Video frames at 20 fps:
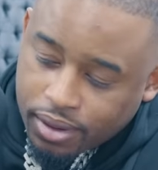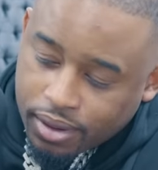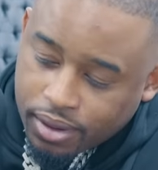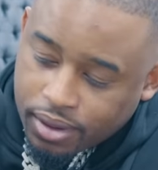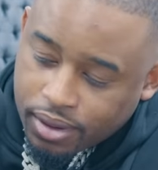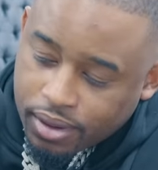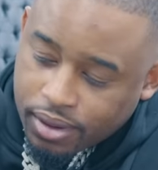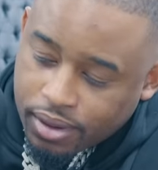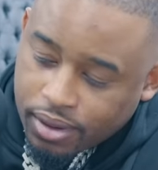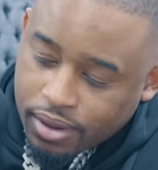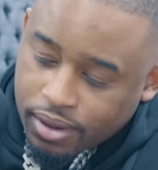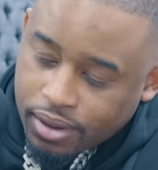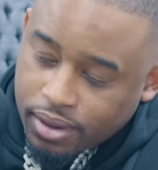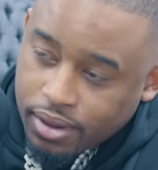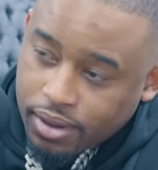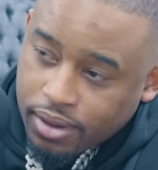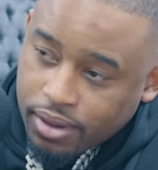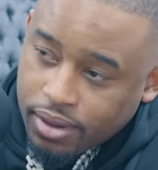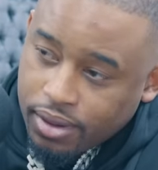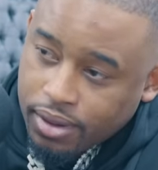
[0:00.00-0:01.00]
Oh, okay.
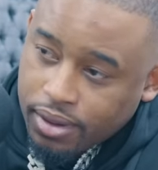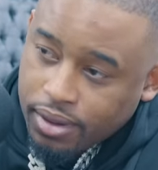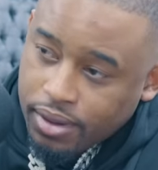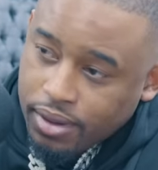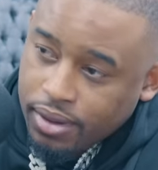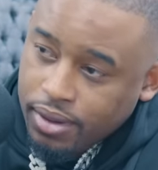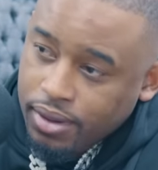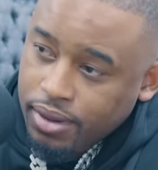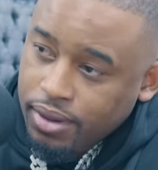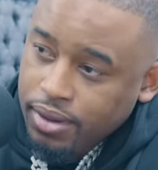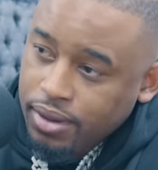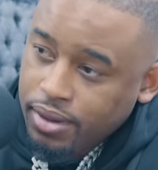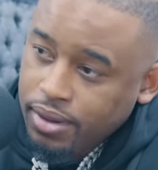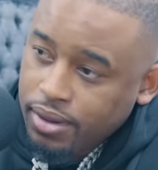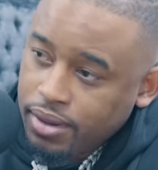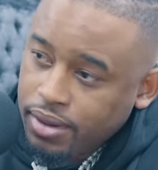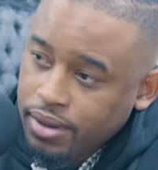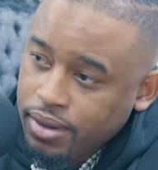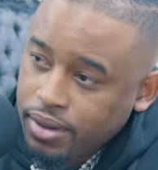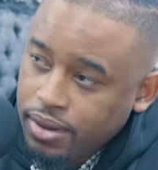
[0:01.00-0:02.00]
Man,
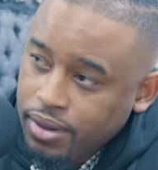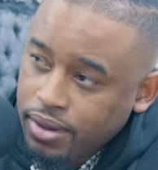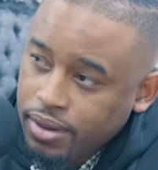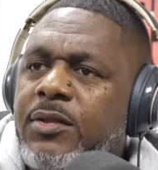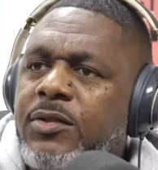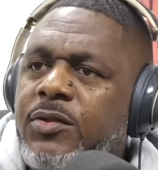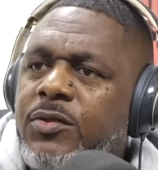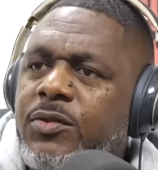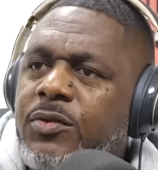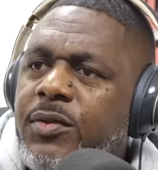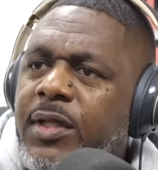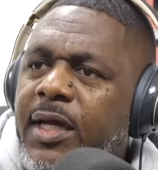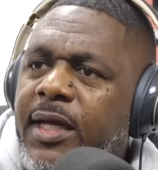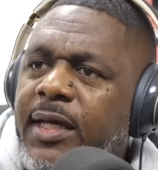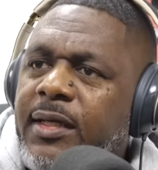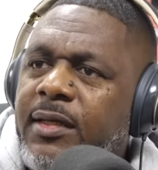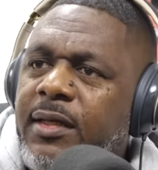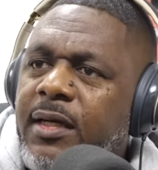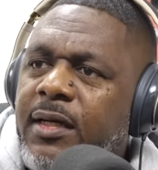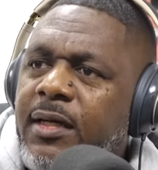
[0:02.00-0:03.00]
so do you
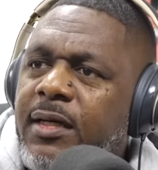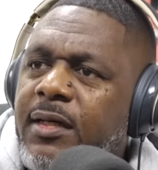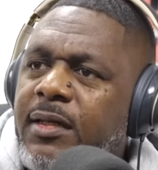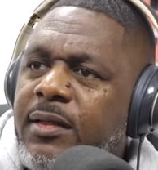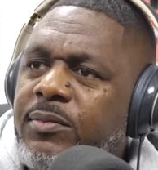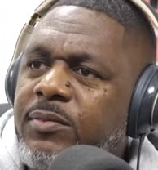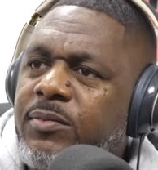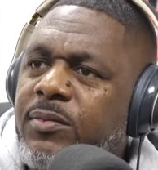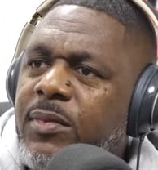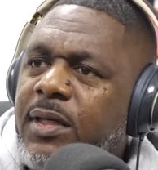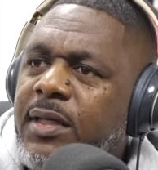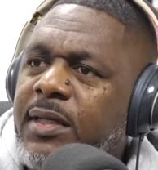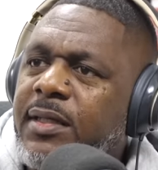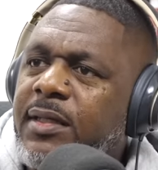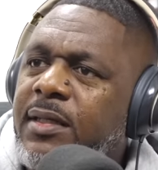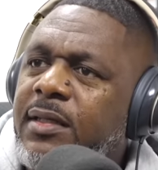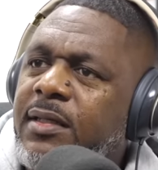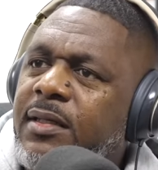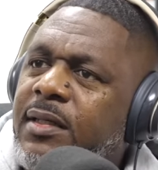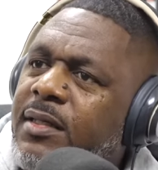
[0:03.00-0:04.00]
think uh,
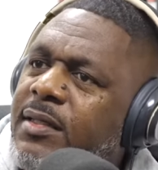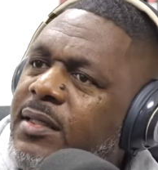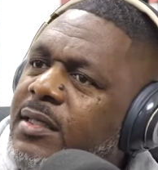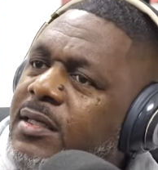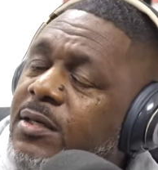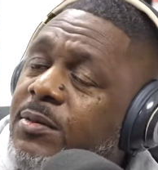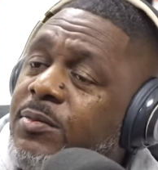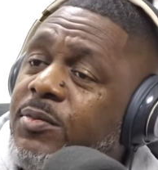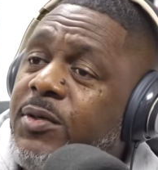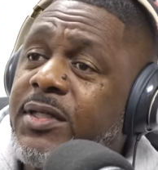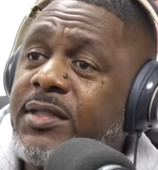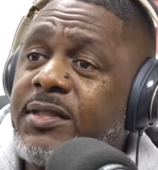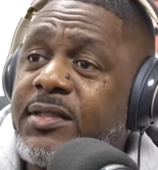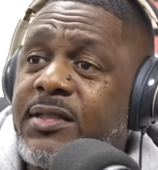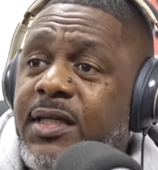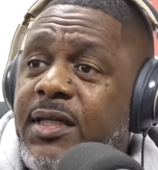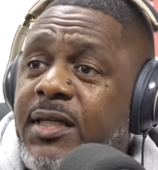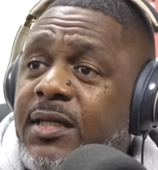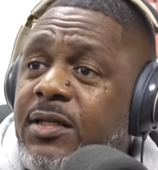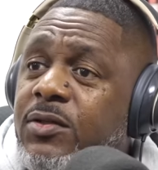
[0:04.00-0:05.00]
Honeykomb Brazy
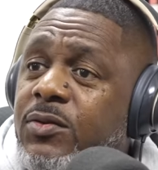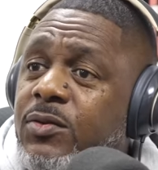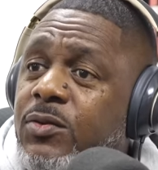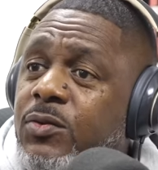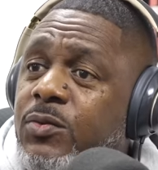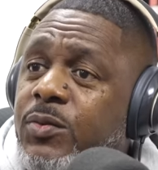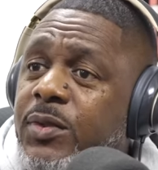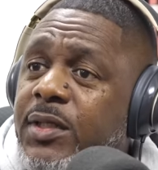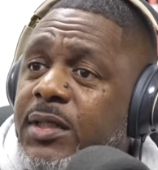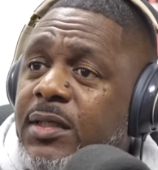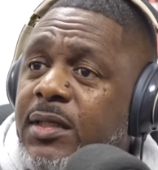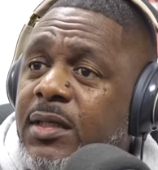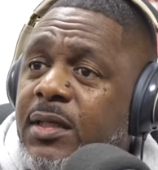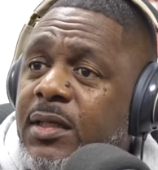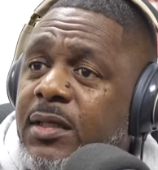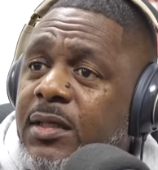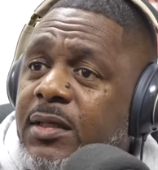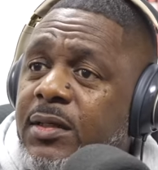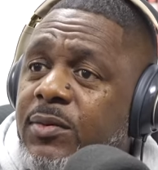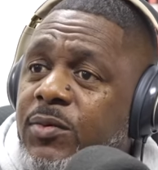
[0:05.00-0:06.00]
said cool with
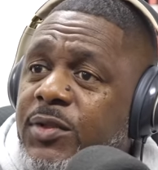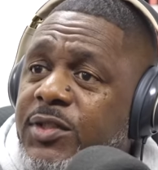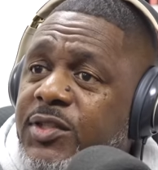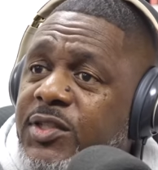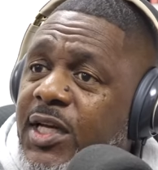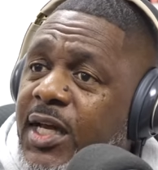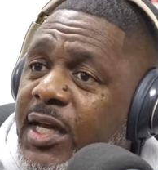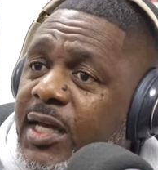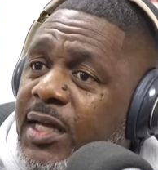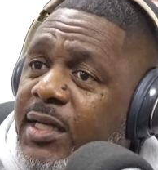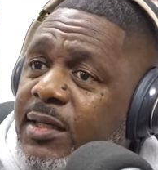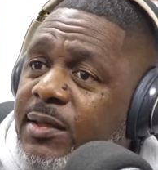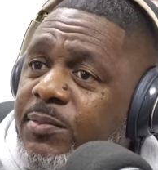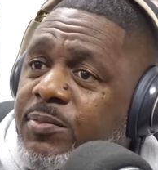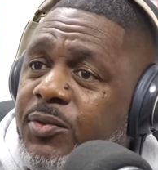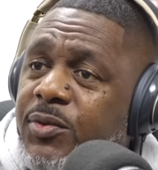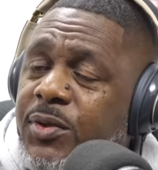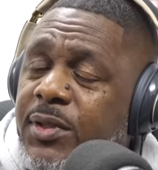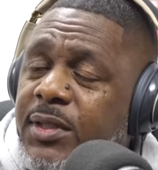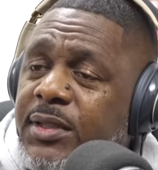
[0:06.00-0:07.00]
with J
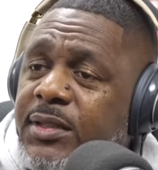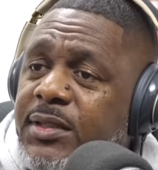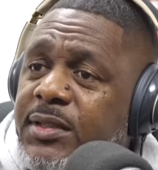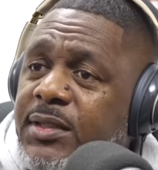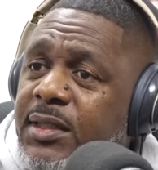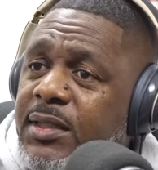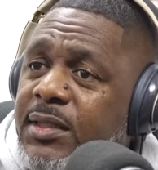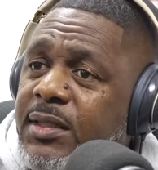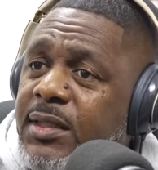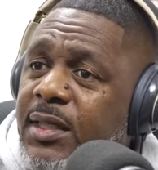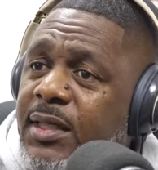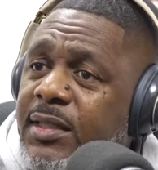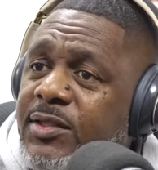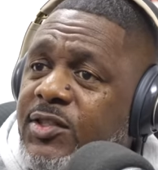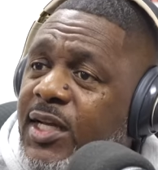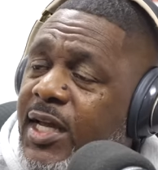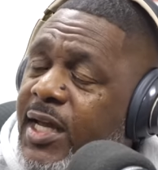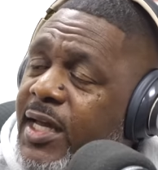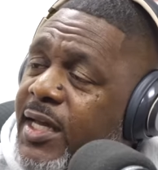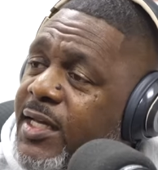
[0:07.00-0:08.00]
Prince and and
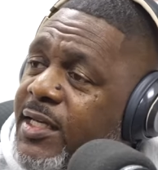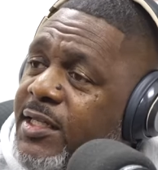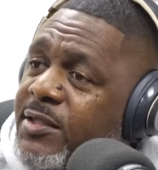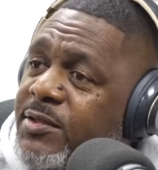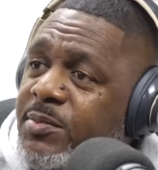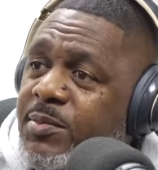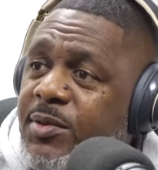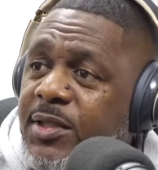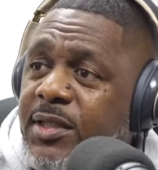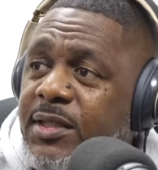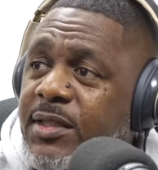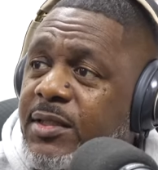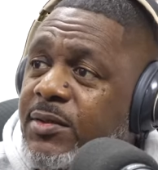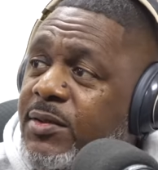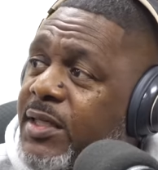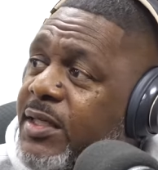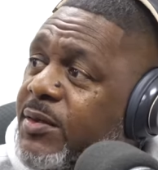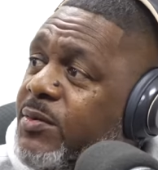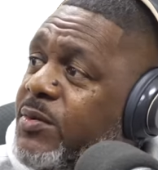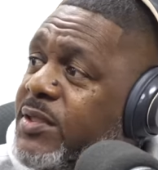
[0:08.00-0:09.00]
Jazz, but
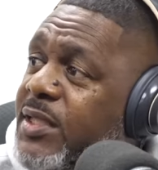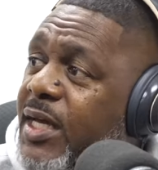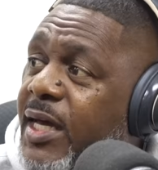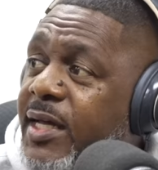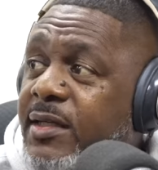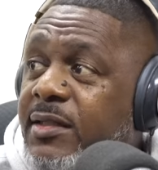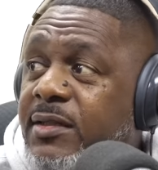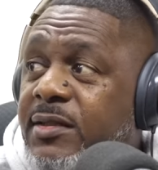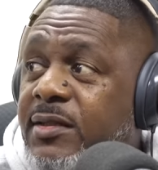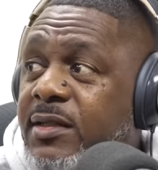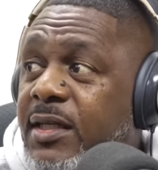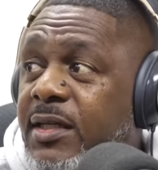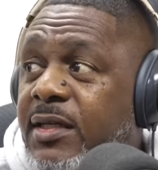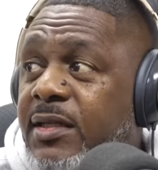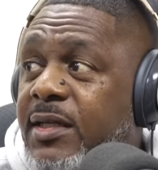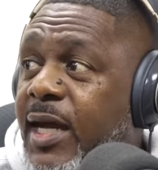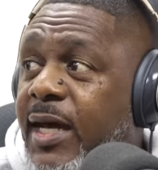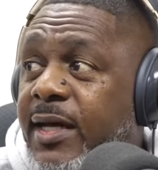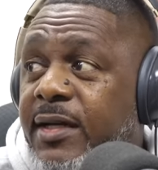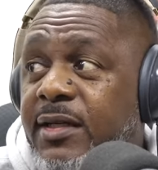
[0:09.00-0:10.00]
he he was kind of
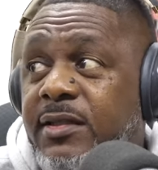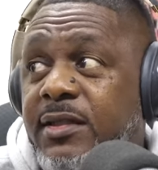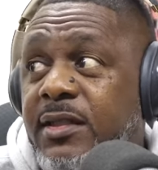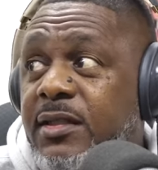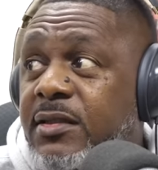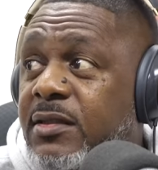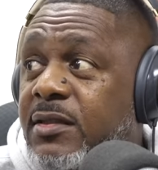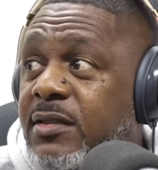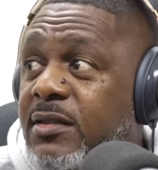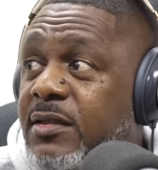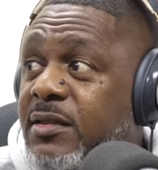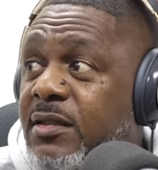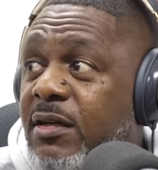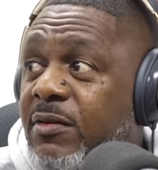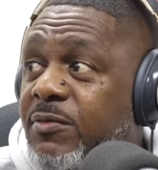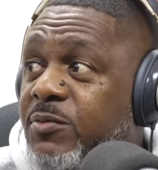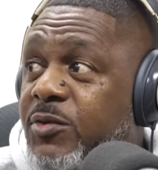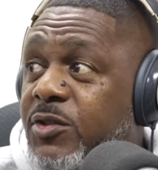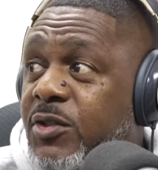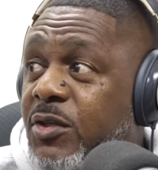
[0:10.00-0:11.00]
he kind of distanced
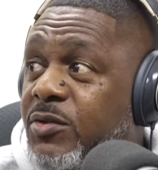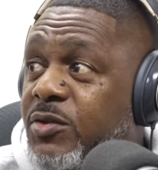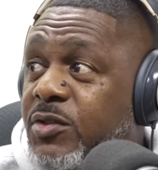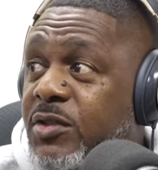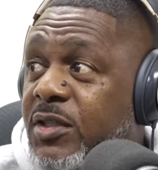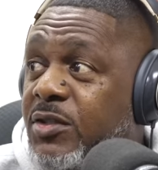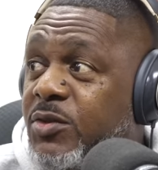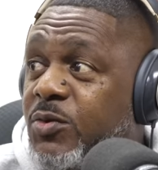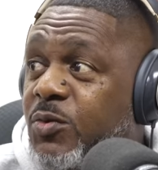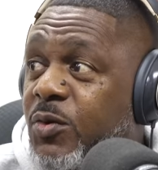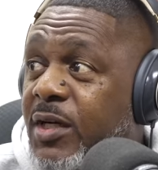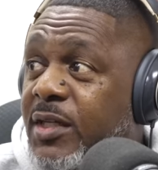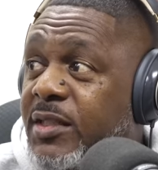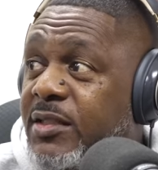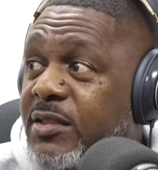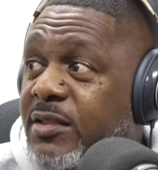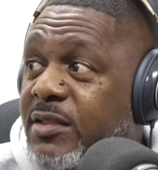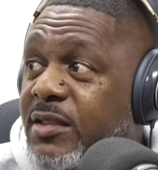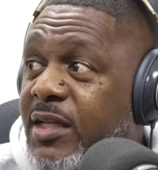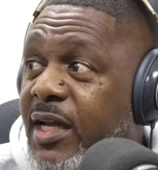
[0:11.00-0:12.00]
himself from certain
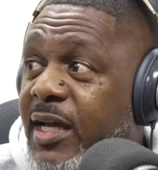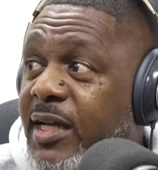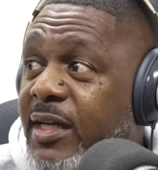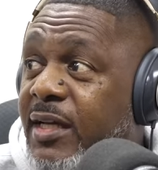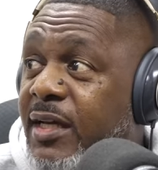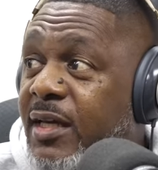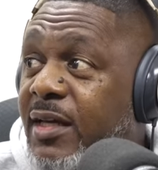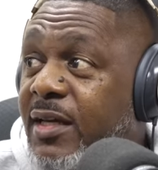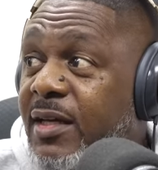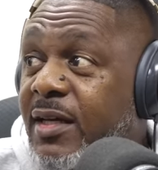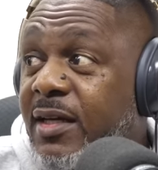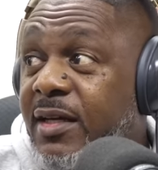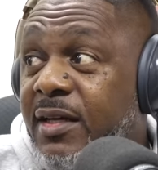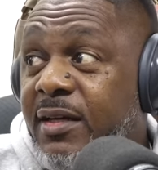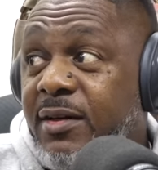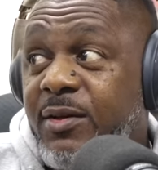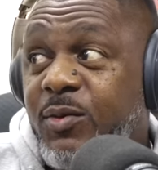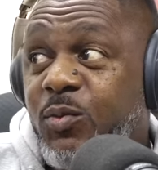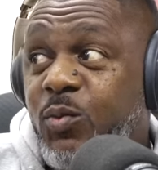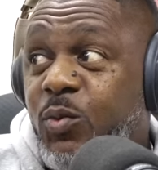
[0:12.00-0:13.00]
situations like
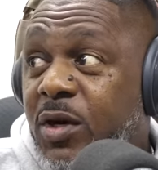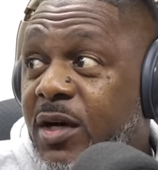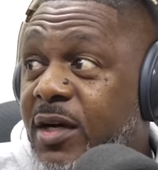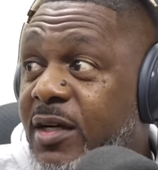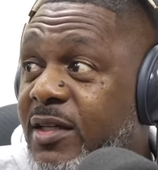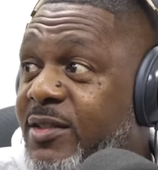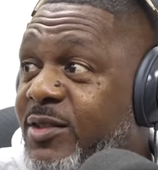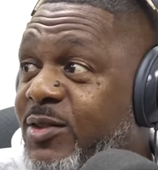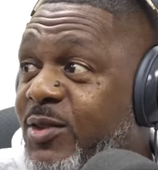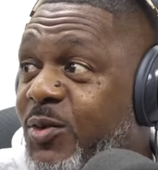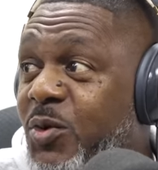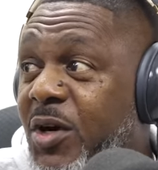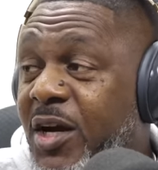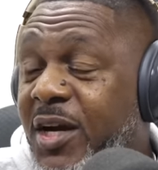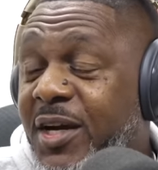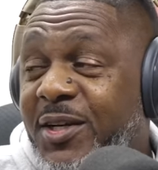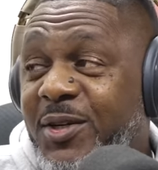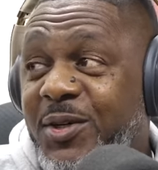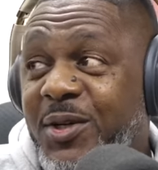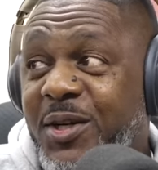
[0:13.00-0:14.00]
Where's
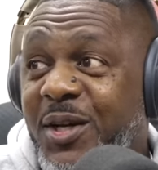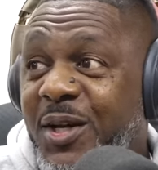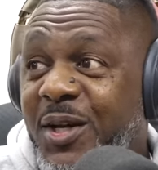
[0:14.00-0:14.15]
where?